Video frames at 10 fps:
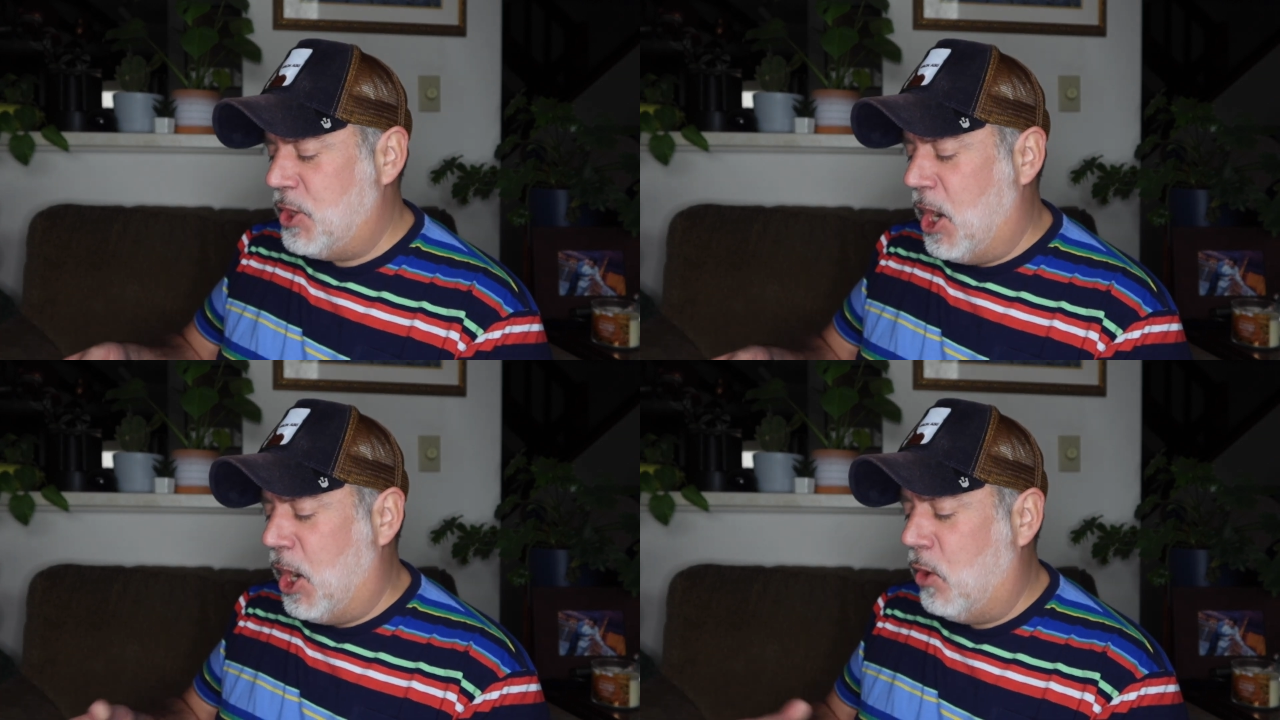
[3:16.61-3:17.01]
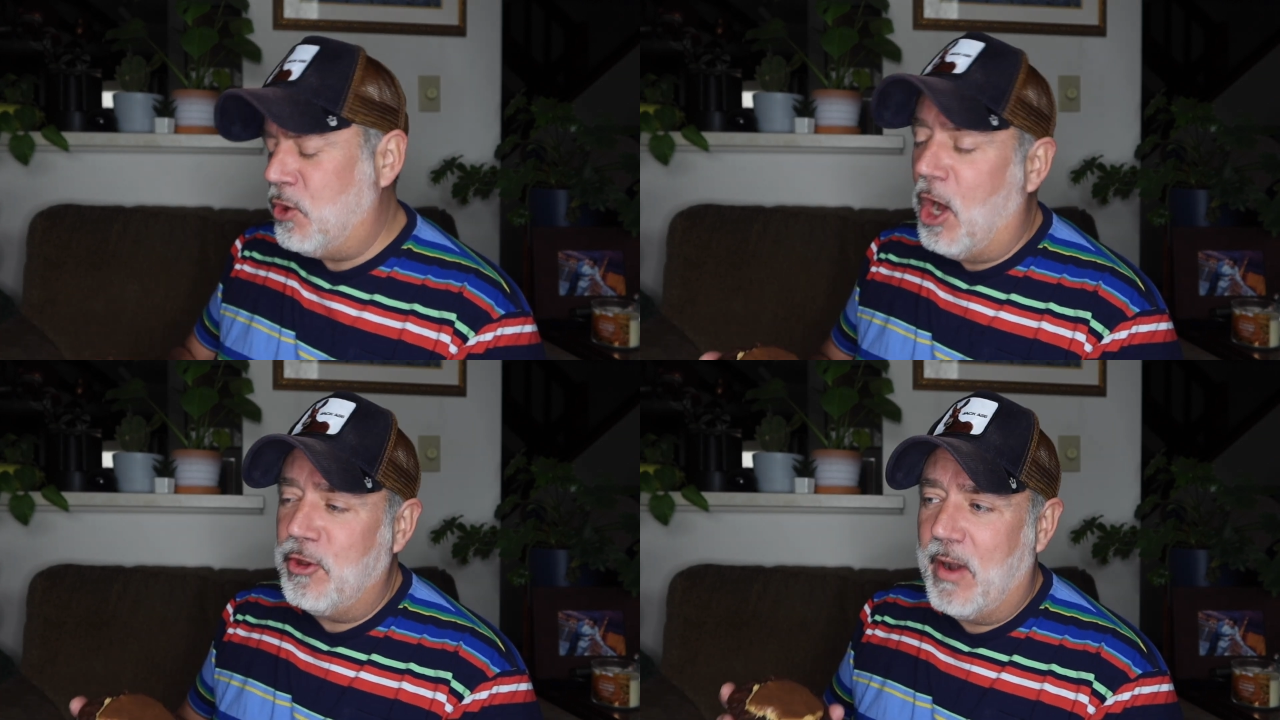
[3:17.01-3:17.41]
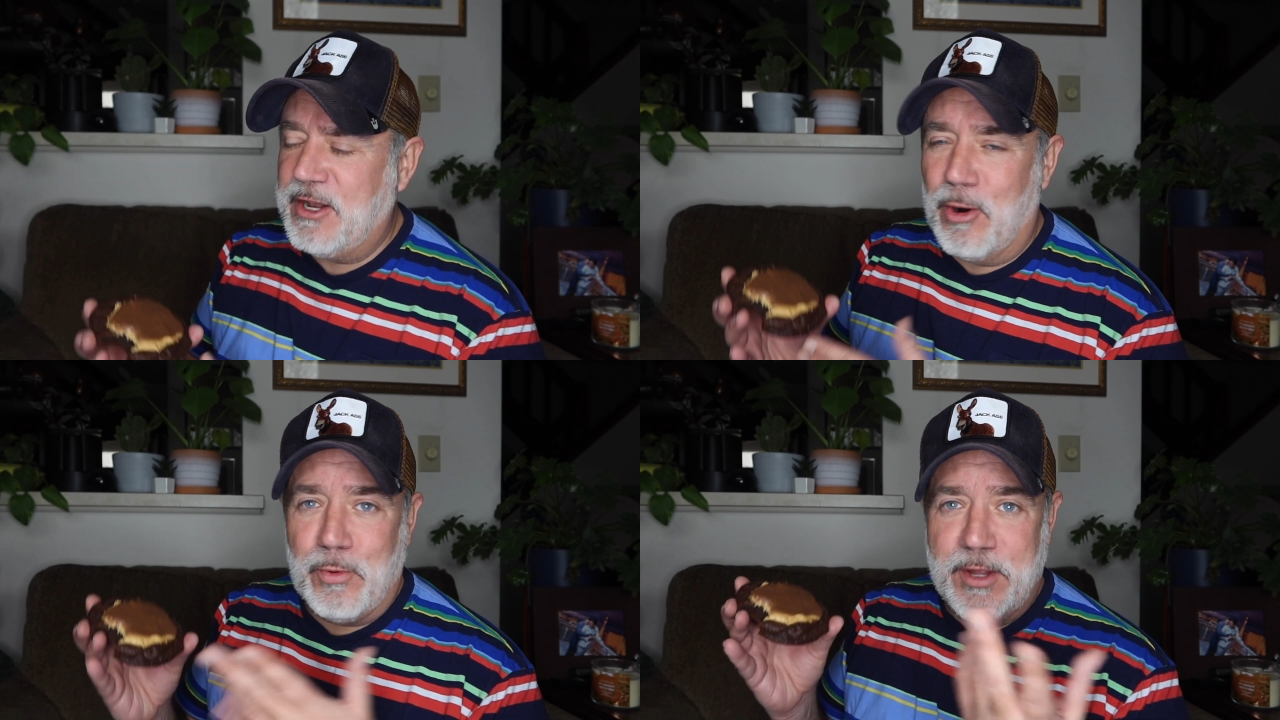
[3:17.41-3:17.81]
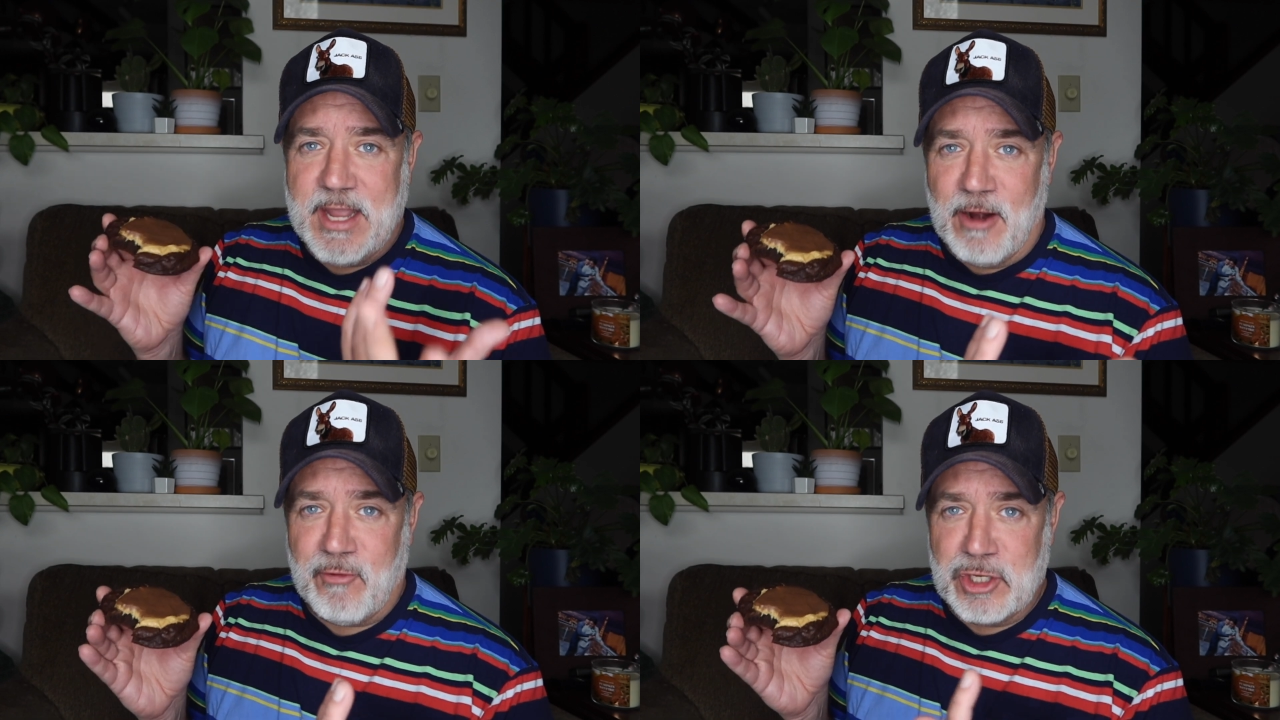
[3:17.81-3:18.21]
No. Y'all know I don't really
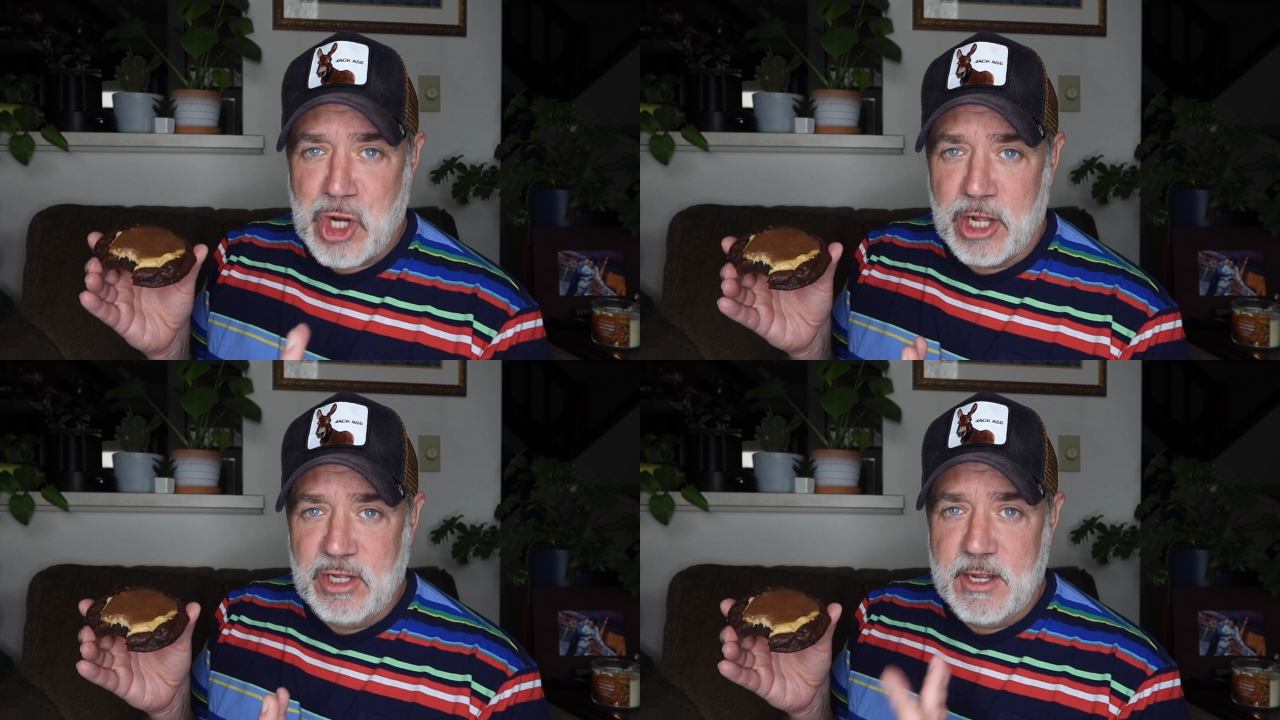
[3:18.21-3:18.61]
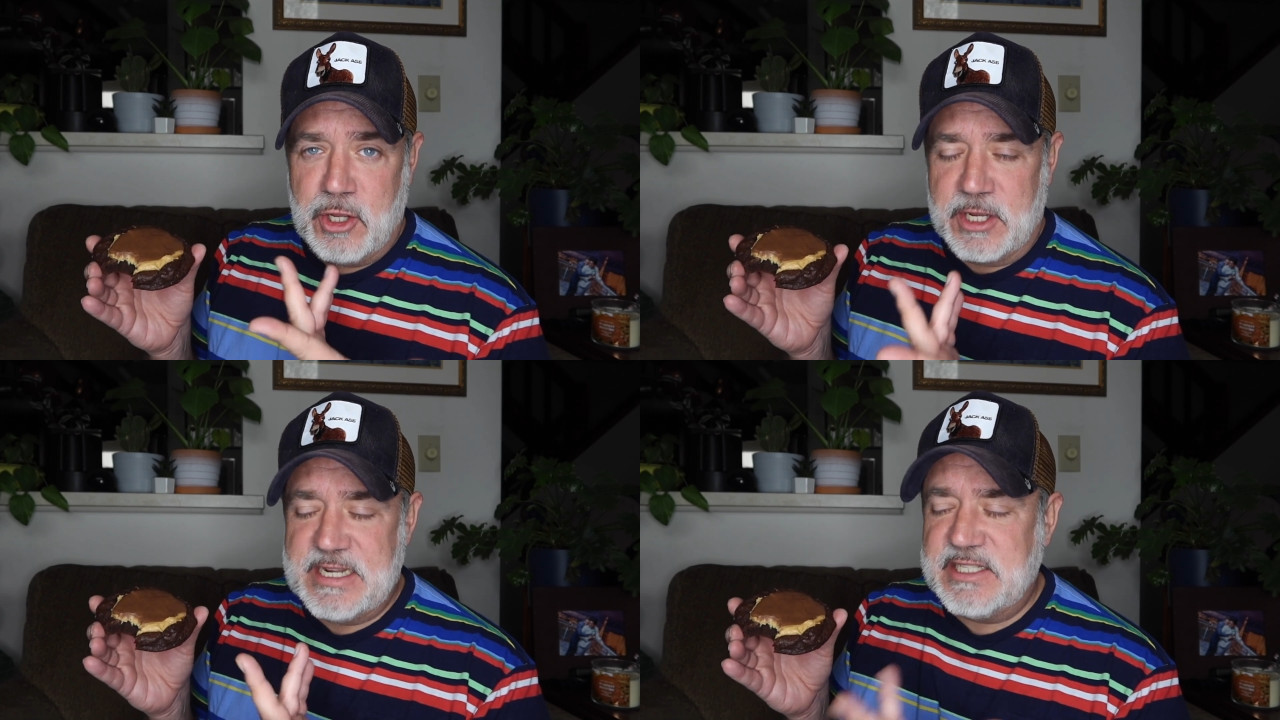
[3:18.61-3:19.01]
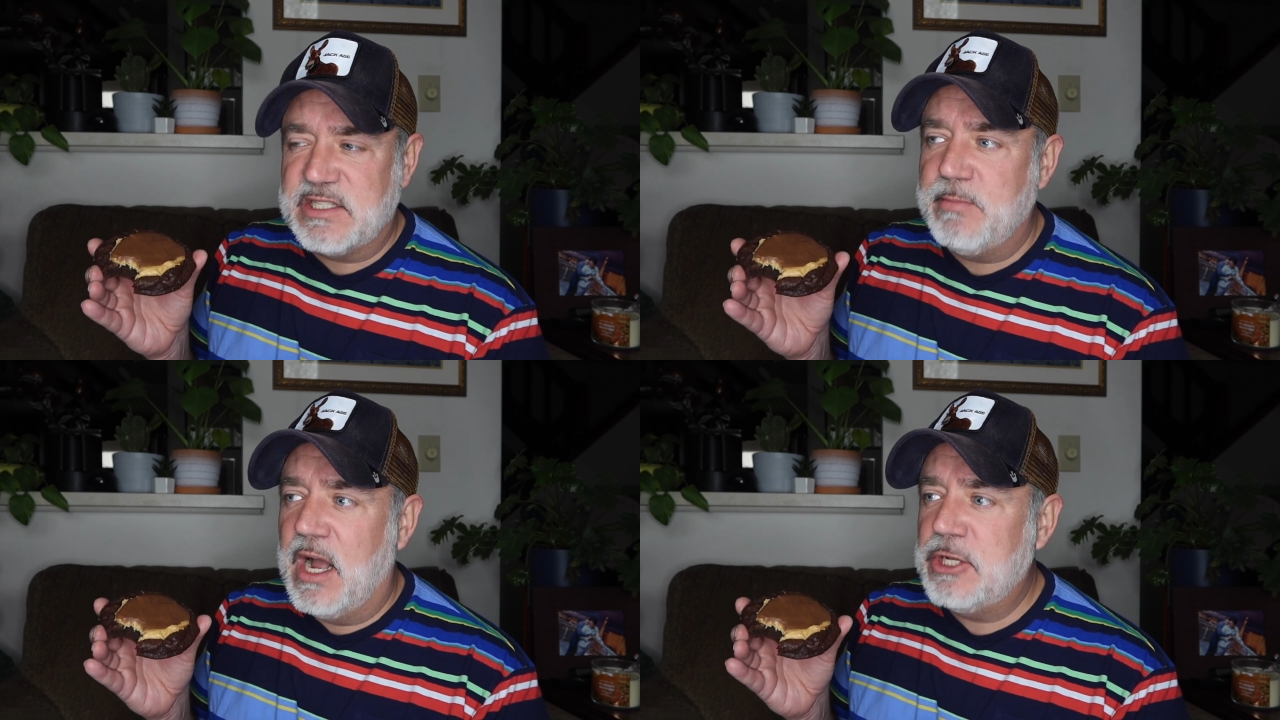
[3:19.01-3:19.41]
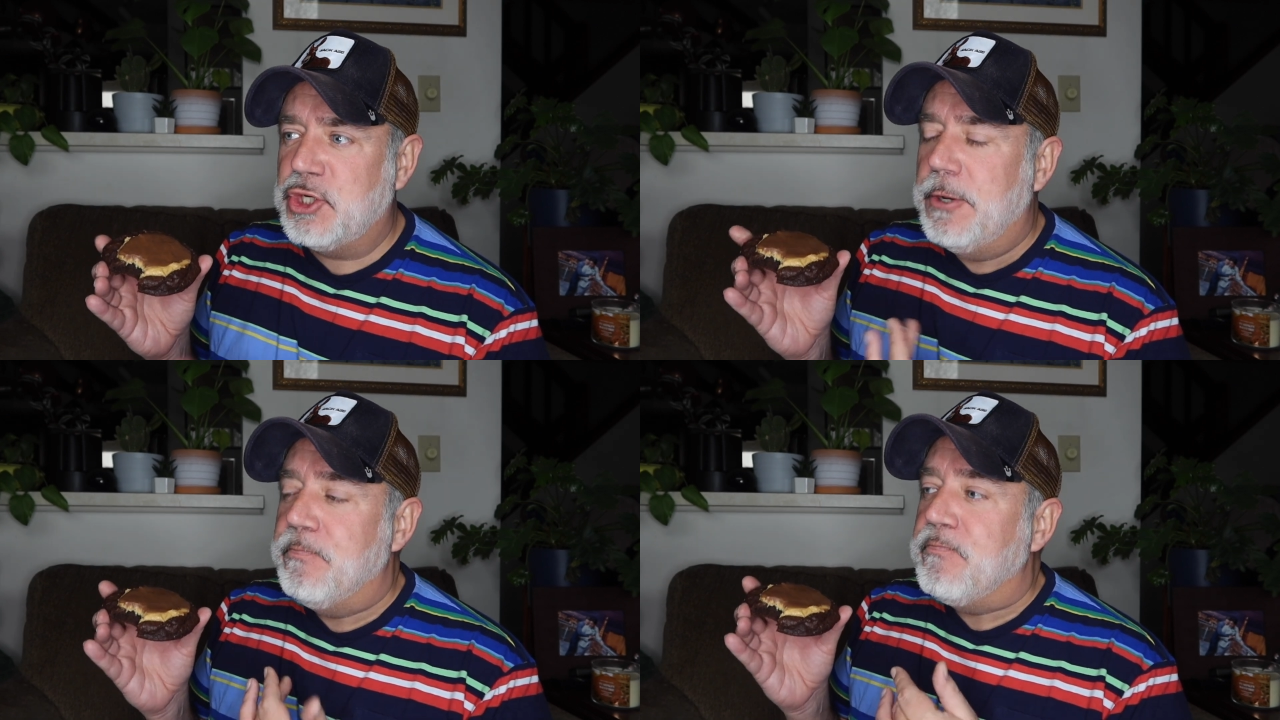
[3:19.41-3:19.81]
care for the chocolate cookies as much.